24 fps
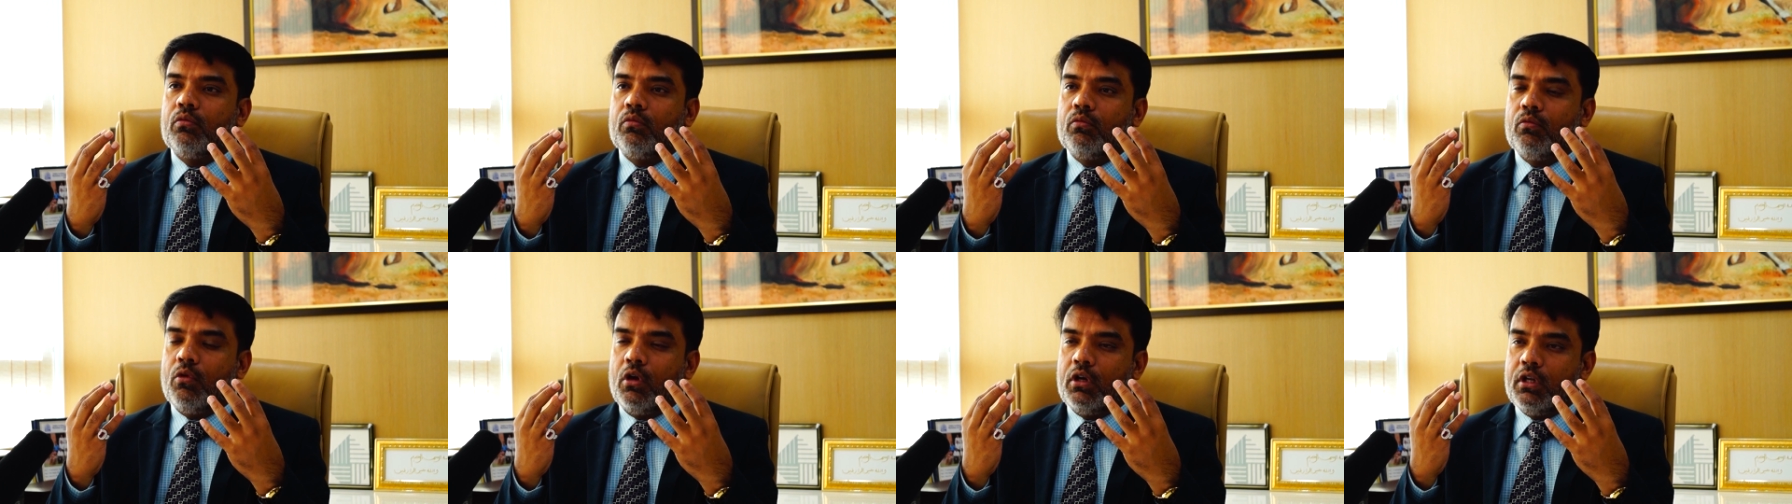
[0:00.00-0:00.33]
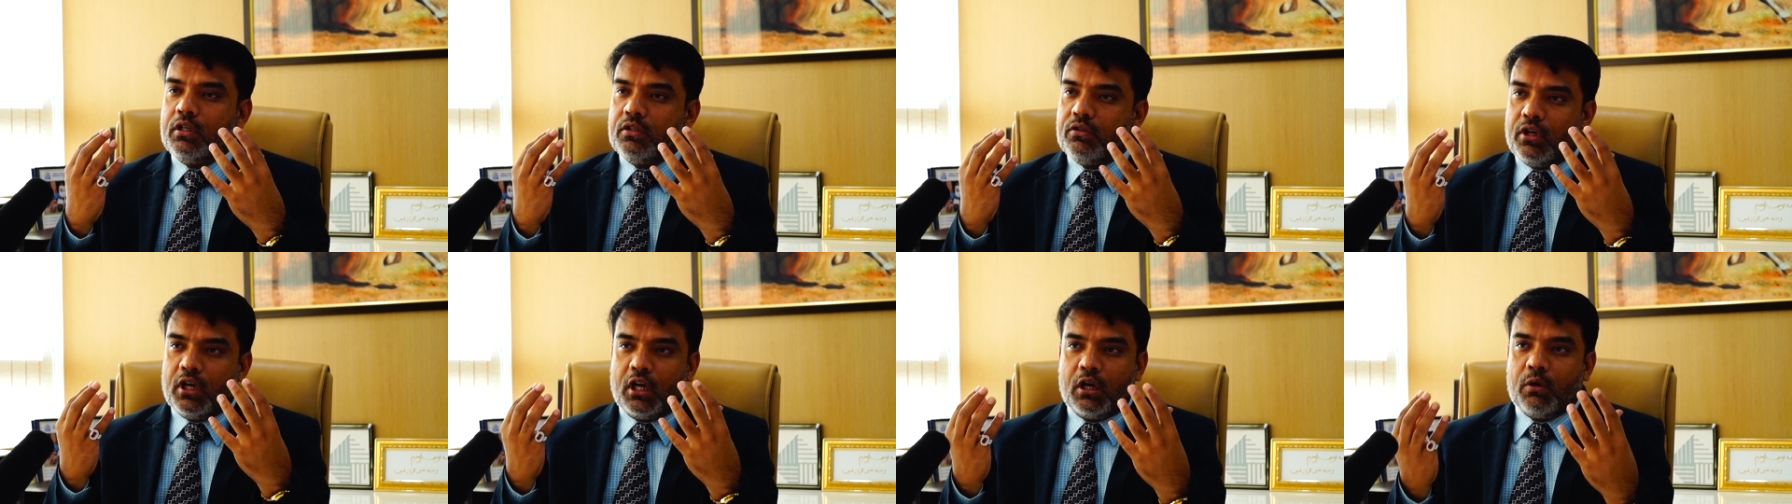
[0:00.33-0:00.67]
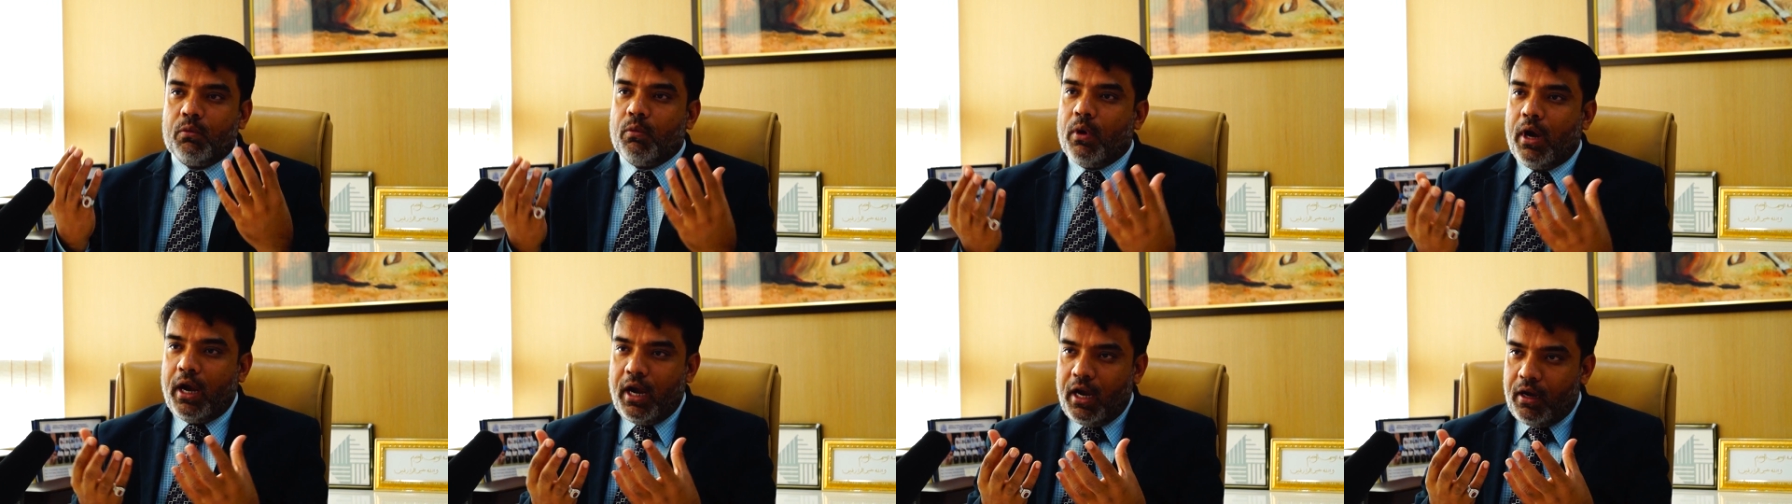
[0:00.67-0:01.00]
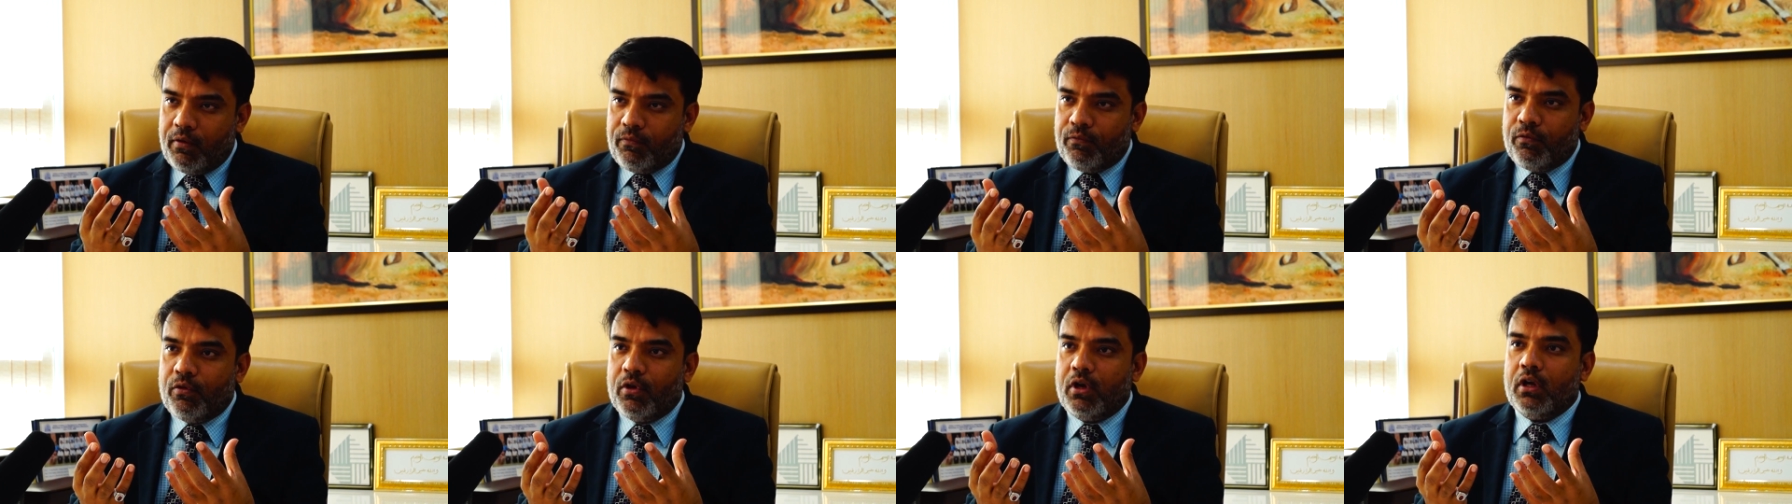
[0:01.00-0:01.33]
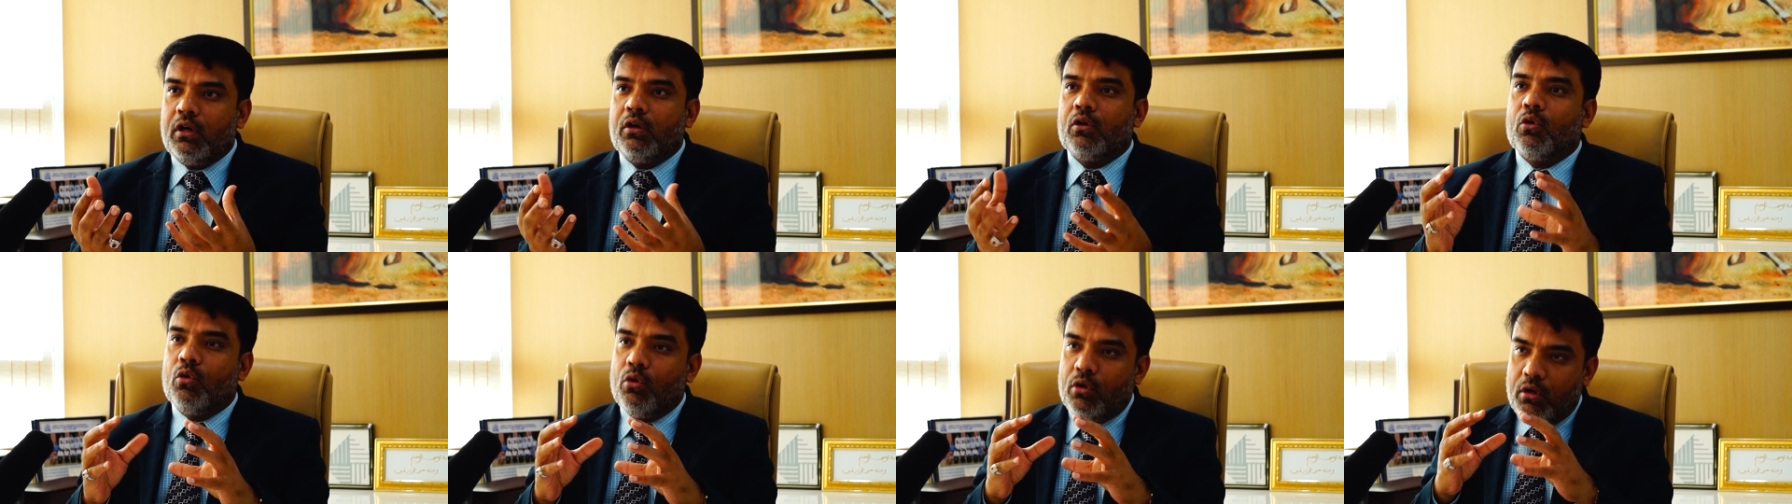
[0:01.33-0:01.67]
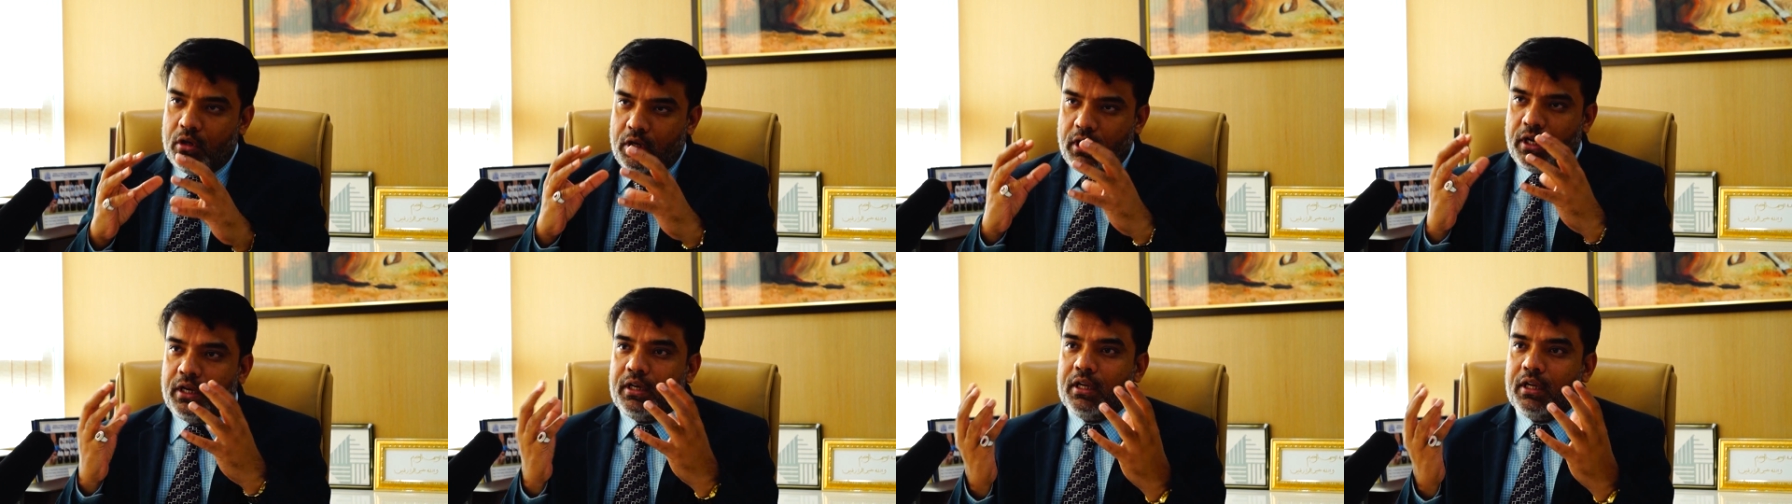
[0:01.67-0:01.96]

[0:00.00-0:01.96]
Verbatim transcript: what is required for a good